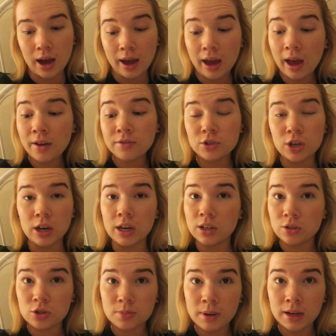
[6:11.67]
have
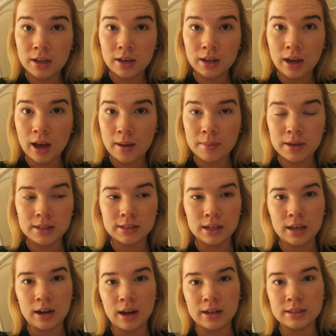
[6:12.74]
changed my eating habits,
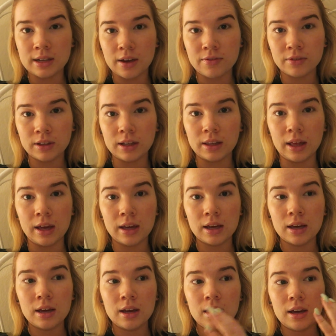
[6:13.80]
and I definitely, like,